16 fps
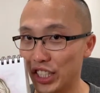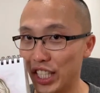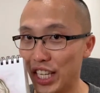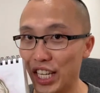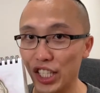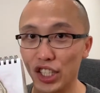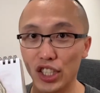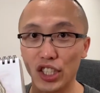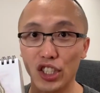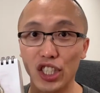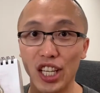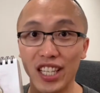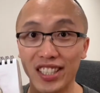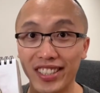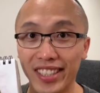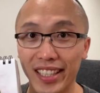he
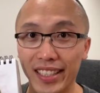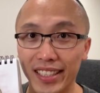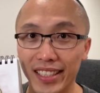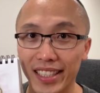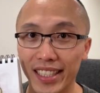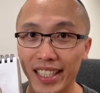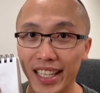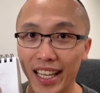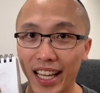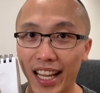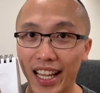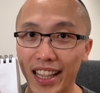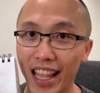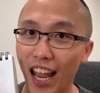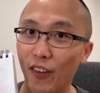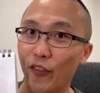suggested in
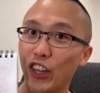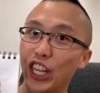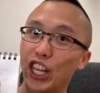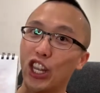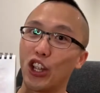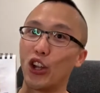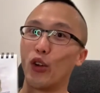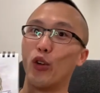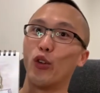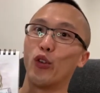that video.